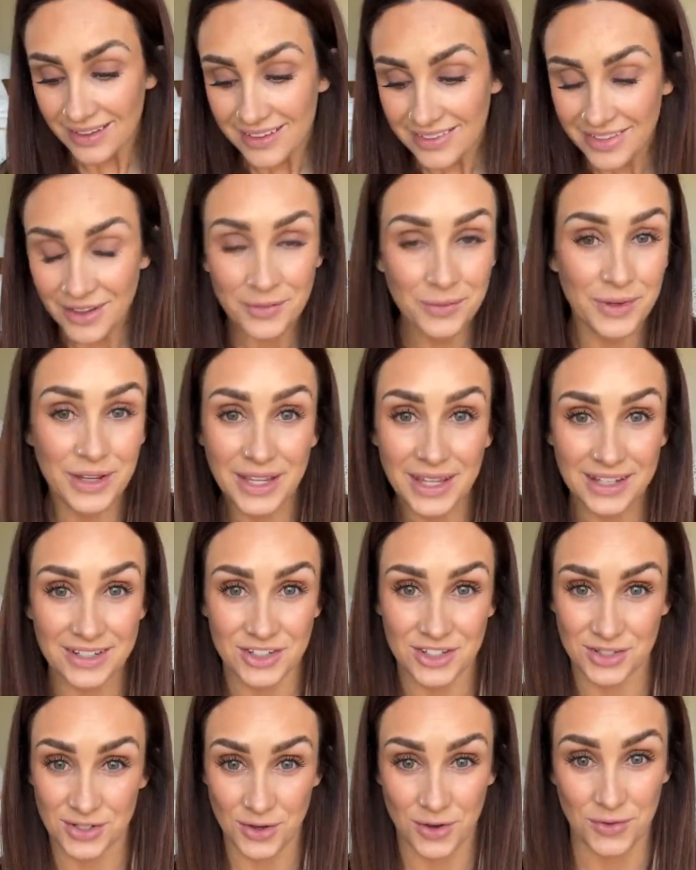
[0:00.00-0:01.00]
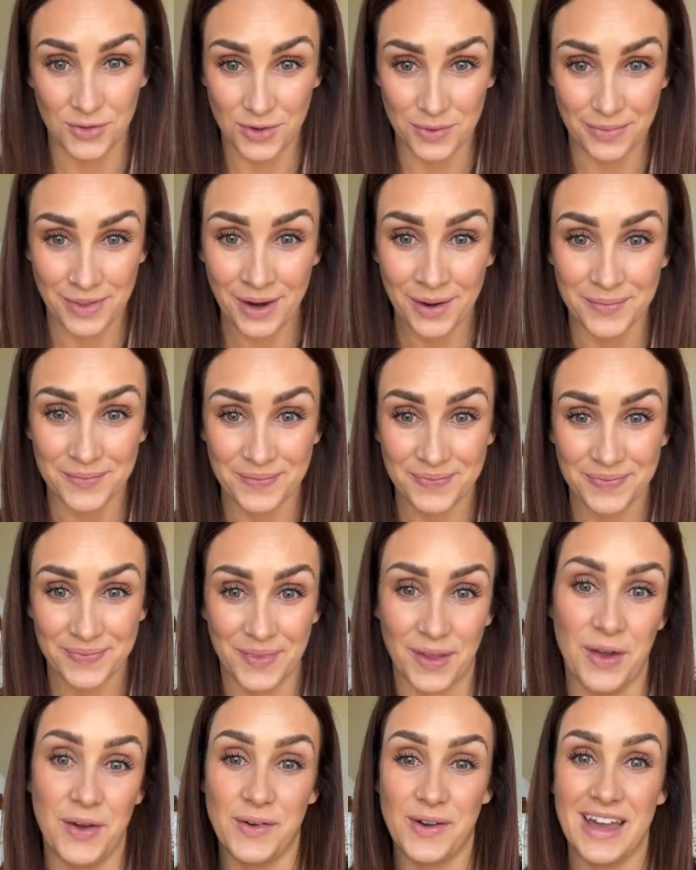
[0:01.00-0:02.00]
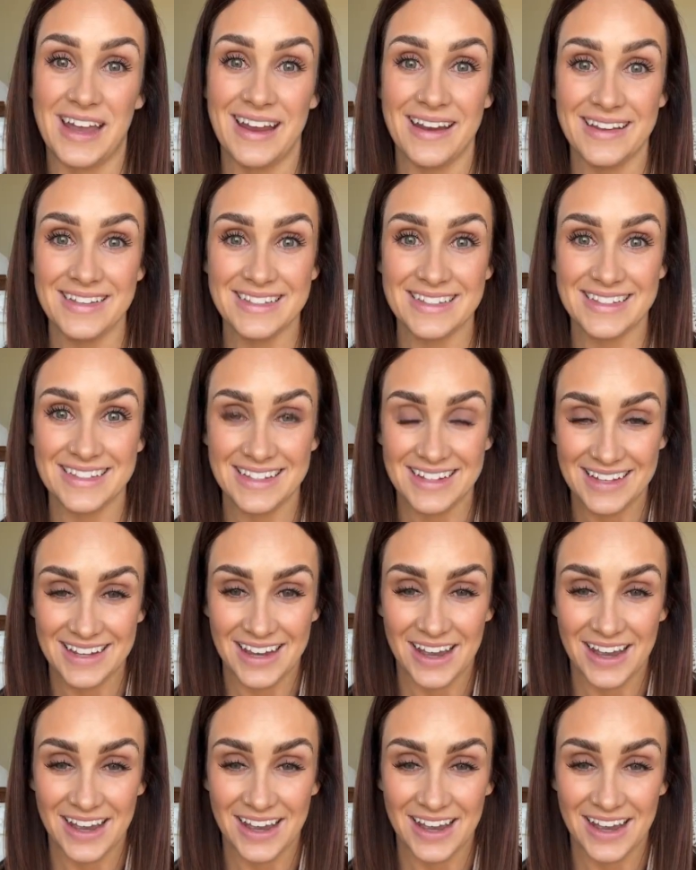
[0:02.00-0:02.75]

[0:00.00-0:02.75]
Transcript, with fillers: And then we can just go from there. Okay, guys?